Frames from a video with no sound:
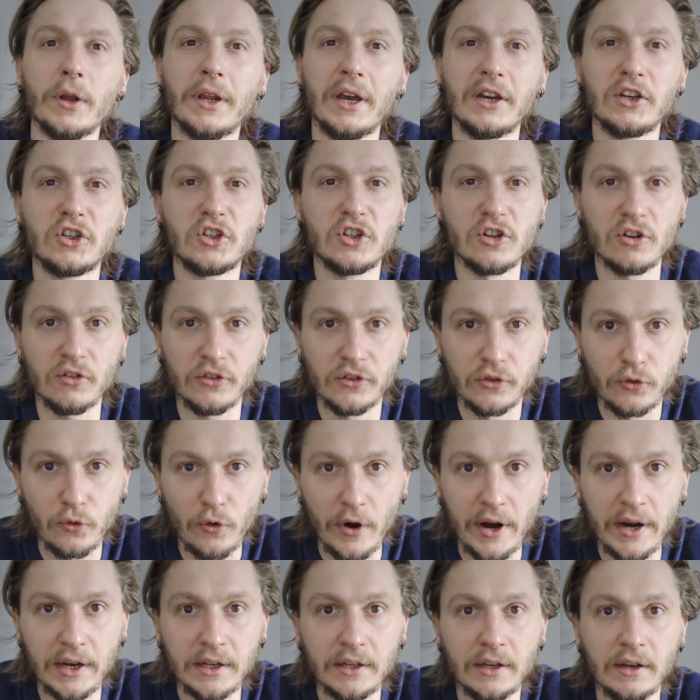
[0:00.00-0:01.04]
I just
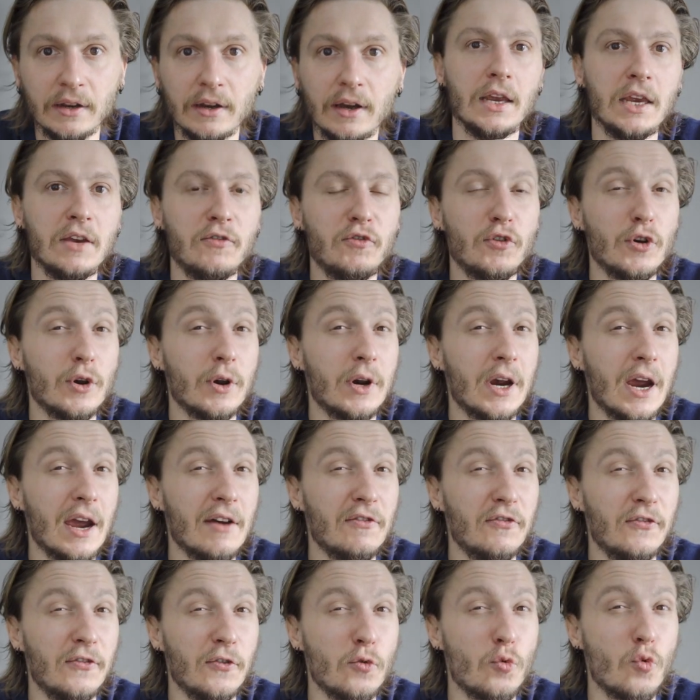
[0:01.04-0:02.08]
read, if you
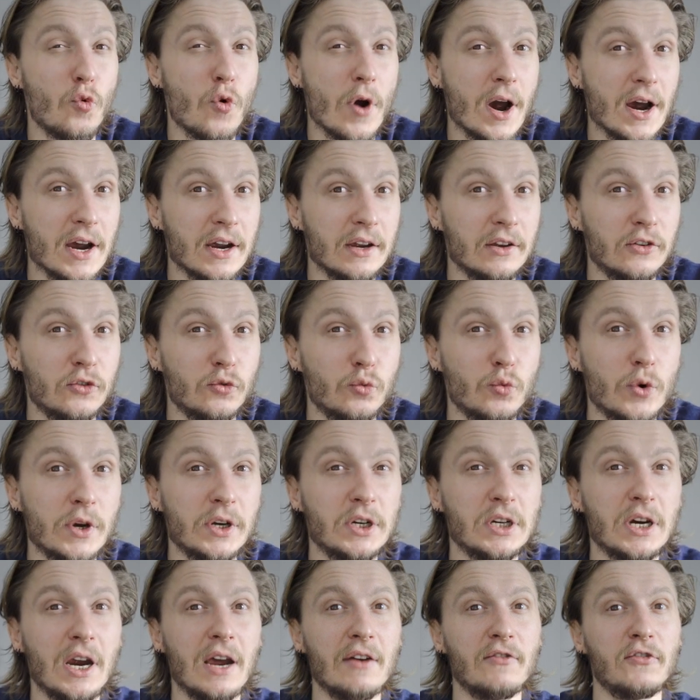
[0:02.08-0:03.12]
have wines
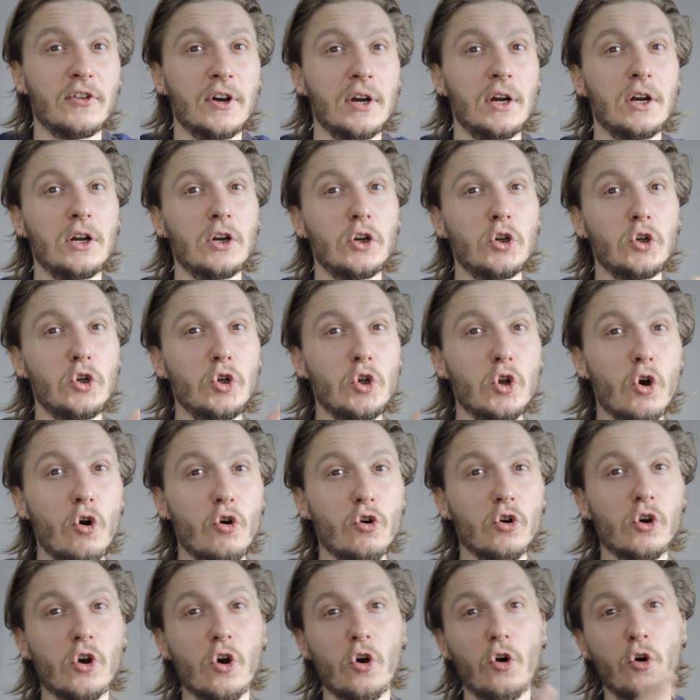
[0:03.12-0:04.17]
which have
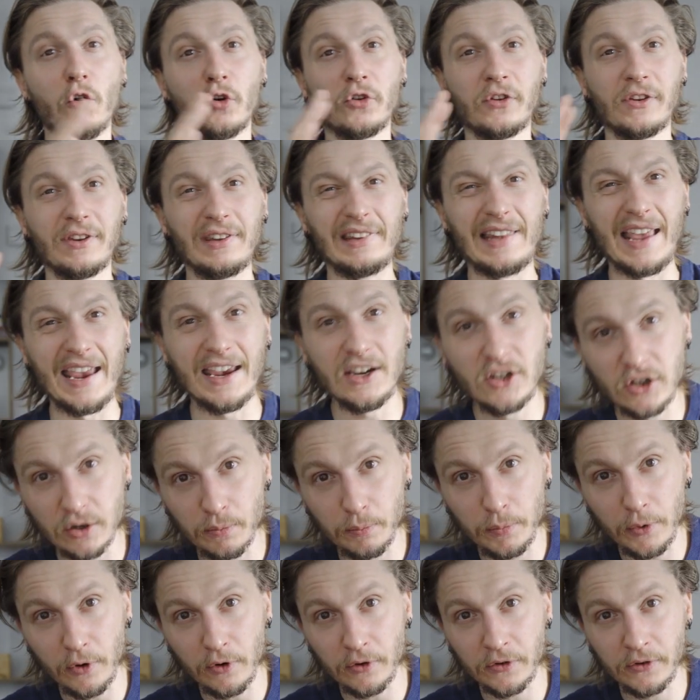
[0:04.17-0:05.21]
long oxidation
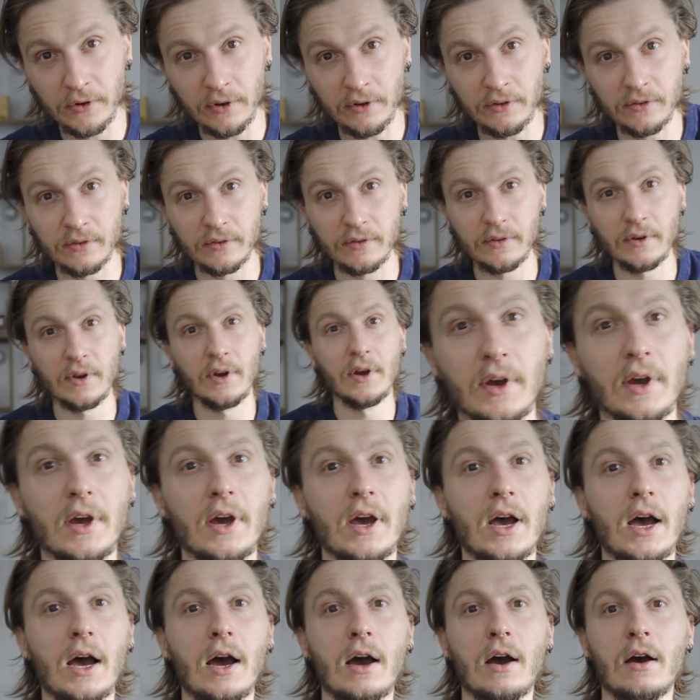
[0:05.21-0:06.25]
process,
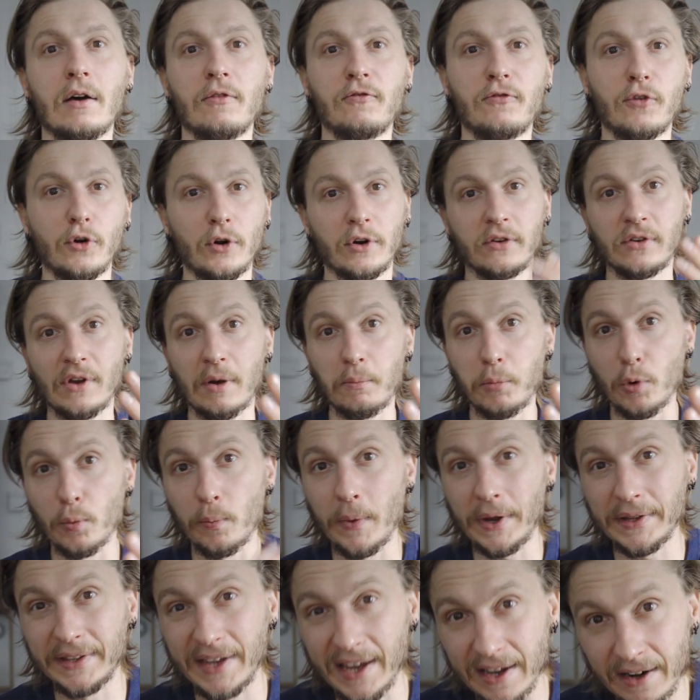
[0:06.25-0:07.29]
for example
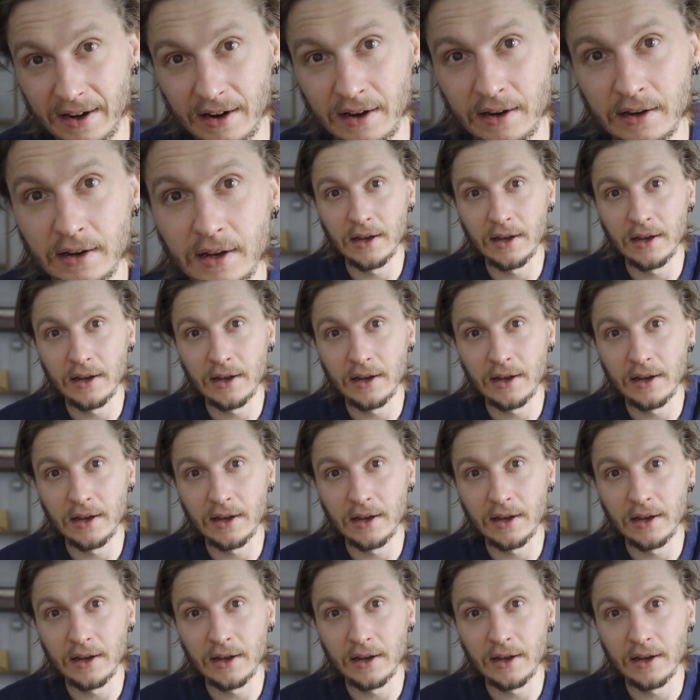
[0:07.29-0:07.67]
Madeira,